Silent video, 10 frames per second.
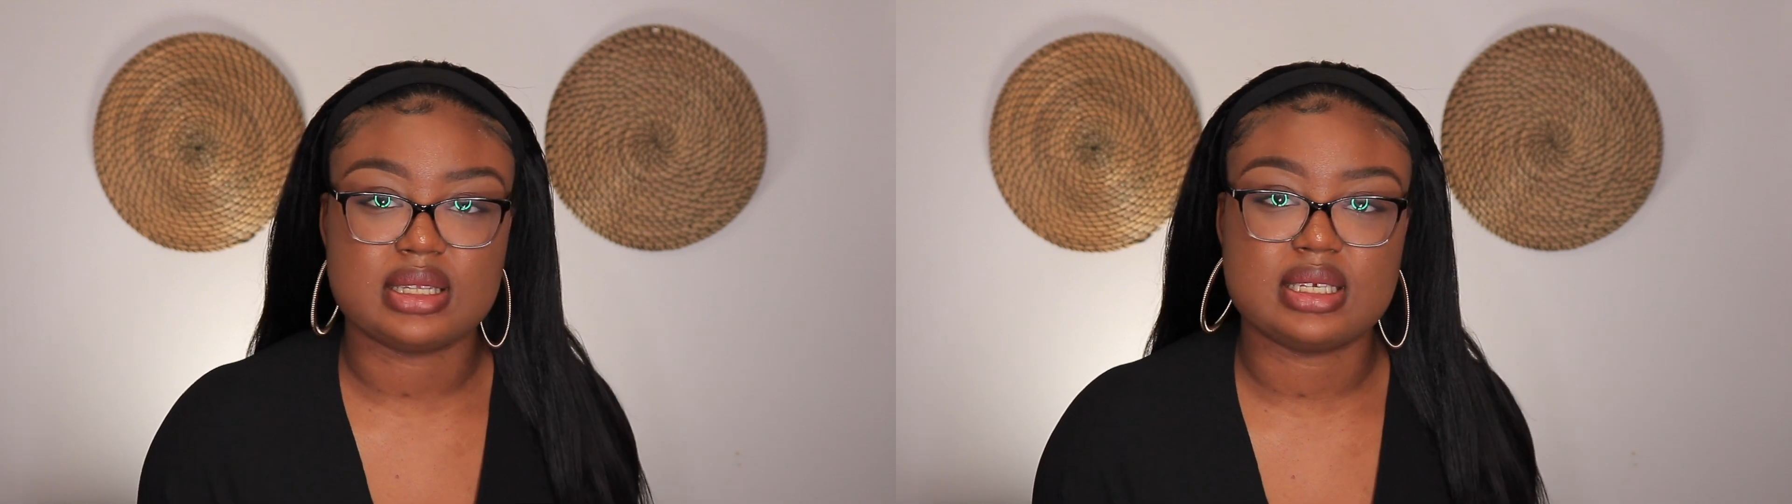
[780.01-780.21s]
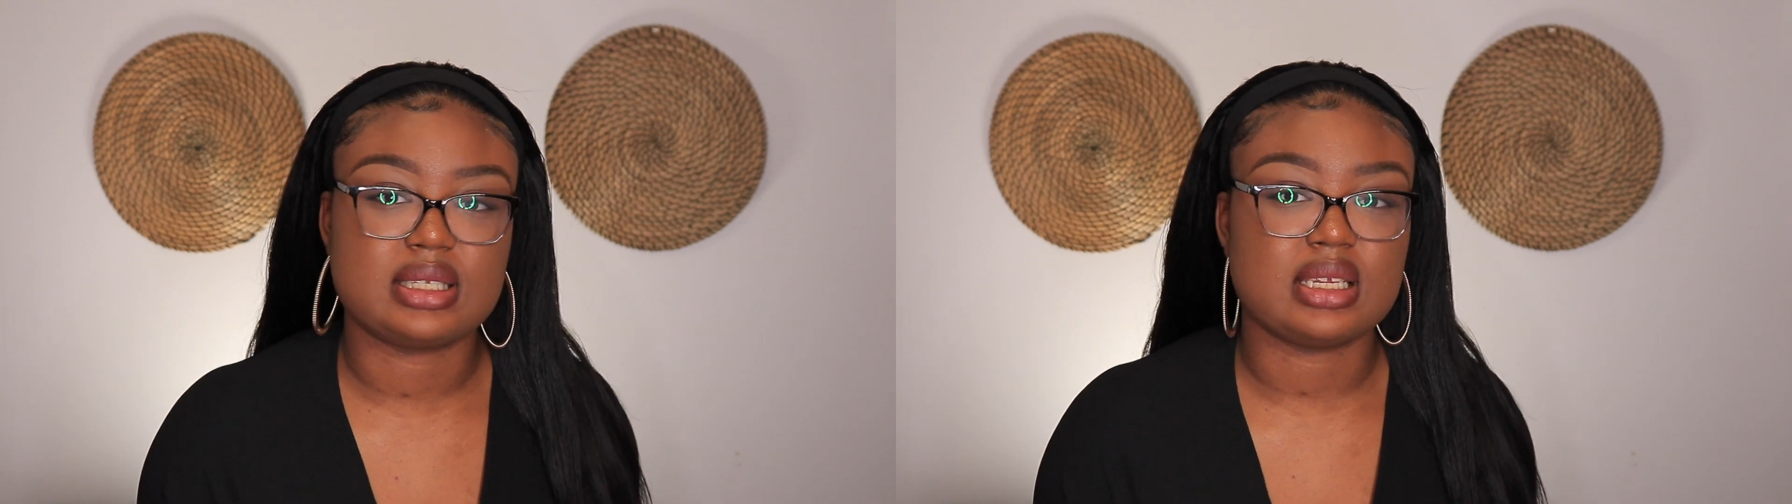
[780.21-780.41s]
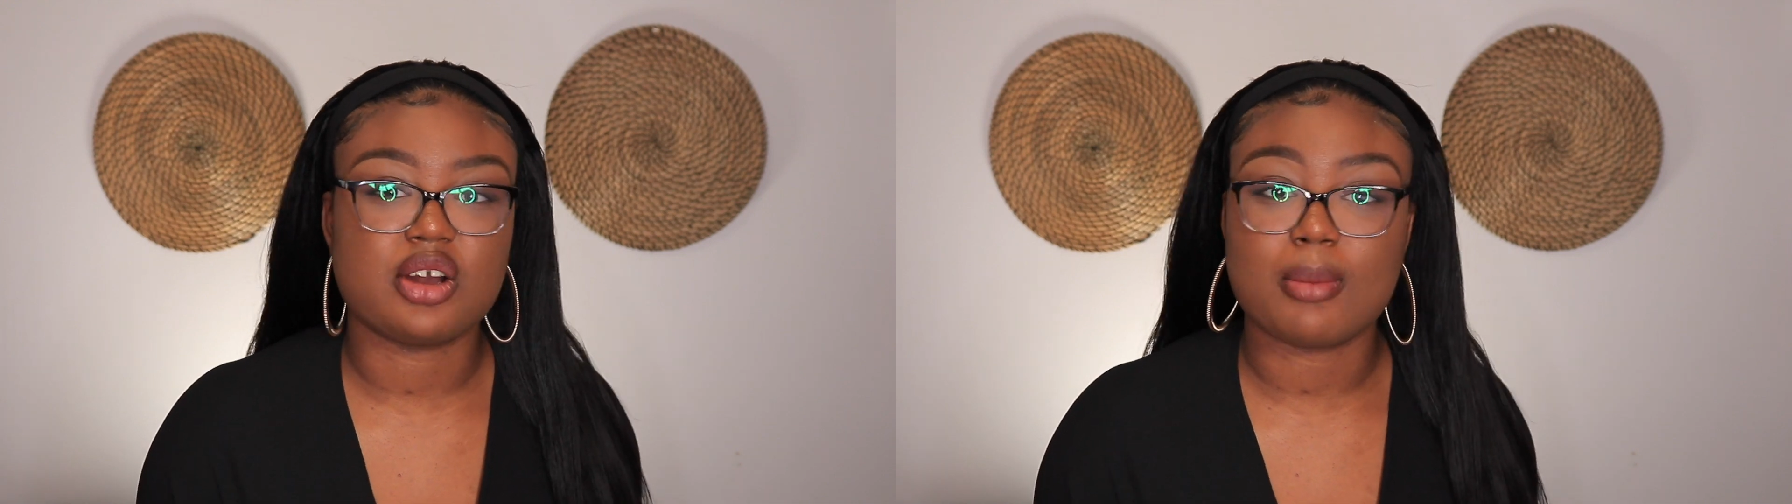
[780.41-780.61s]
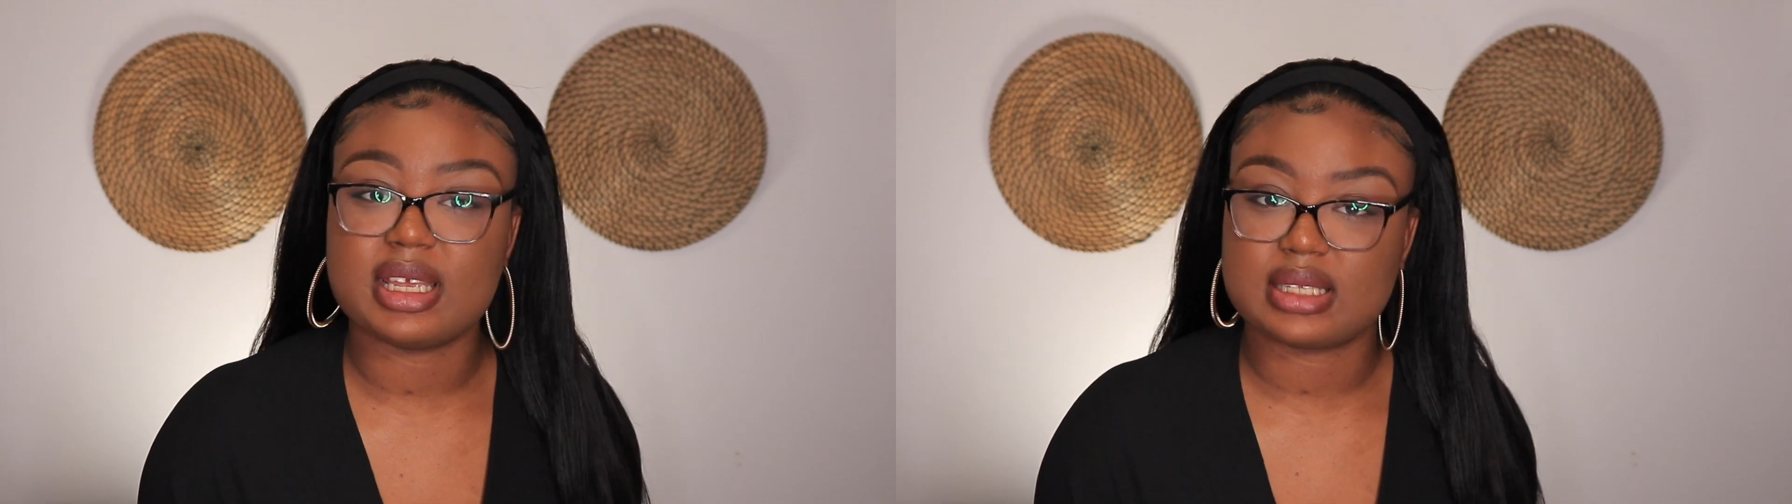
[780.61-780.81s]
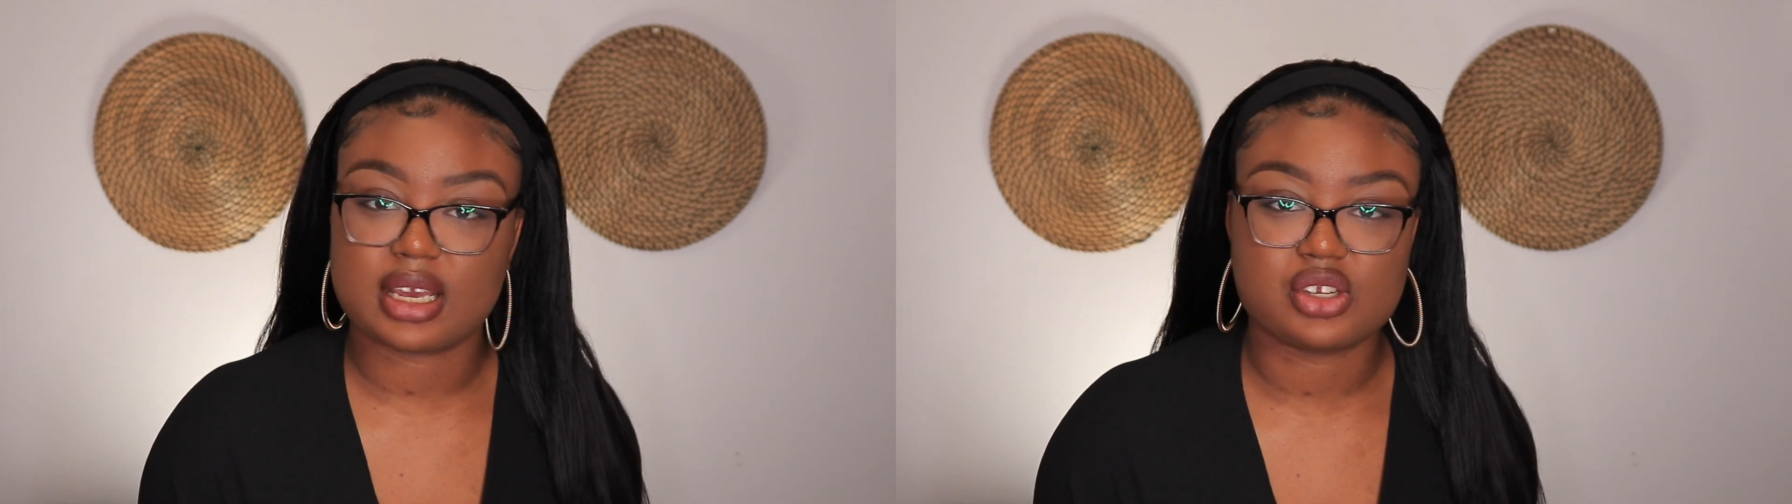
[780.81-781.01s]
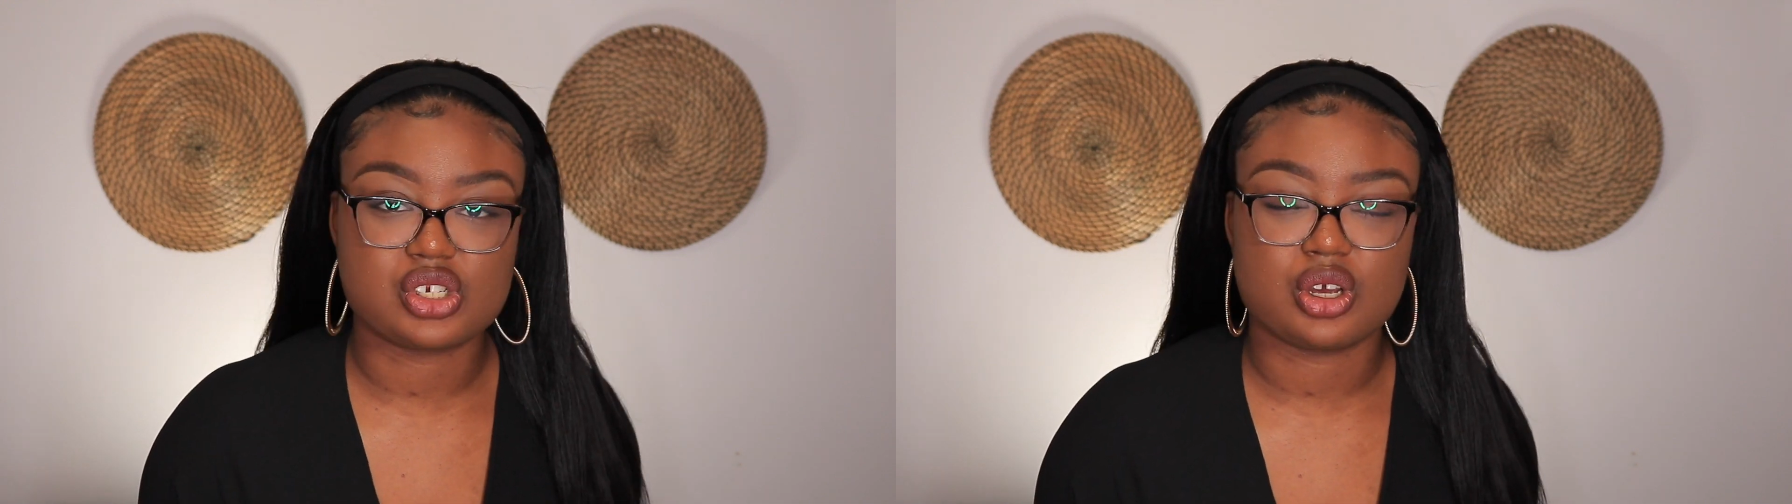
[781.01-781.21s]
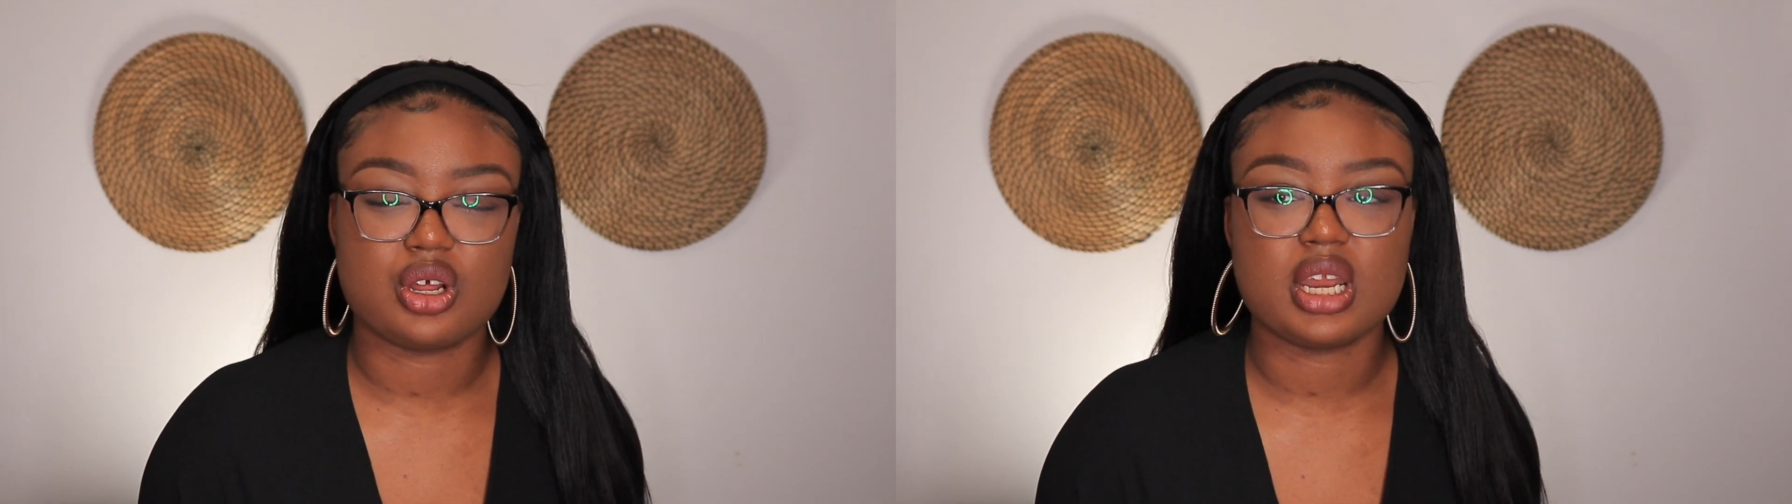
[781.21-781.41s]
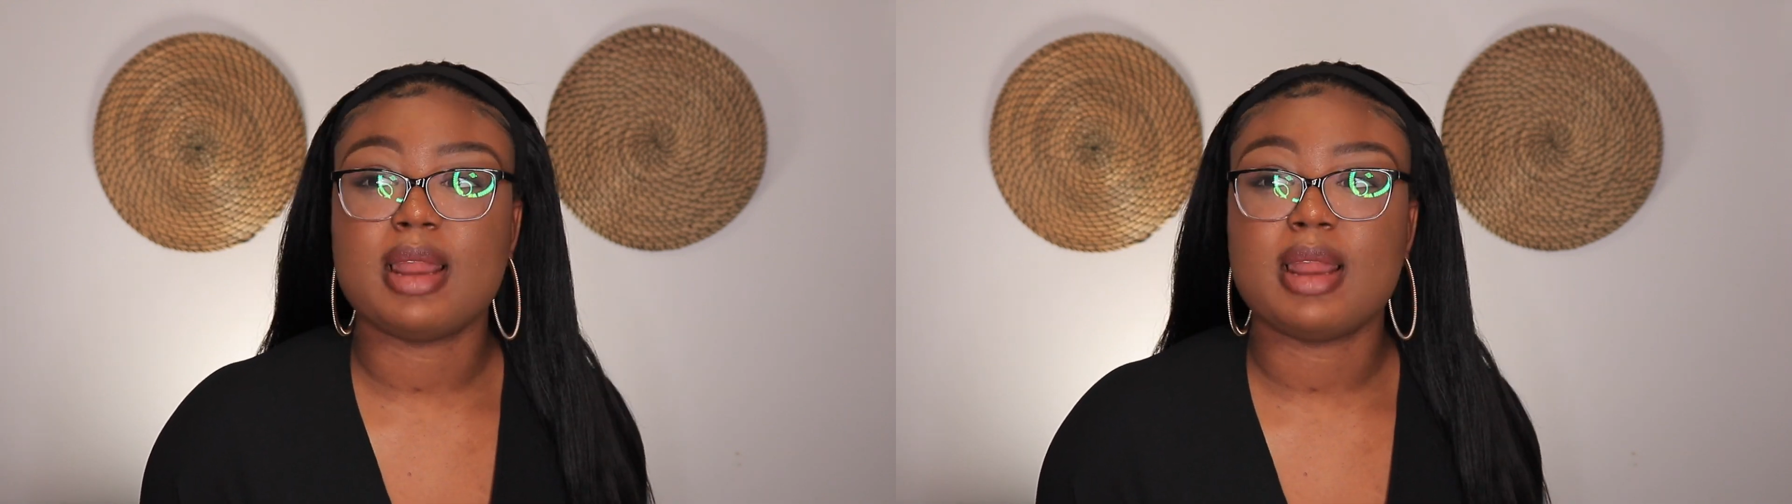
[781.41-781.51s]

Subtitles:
this in the comment section.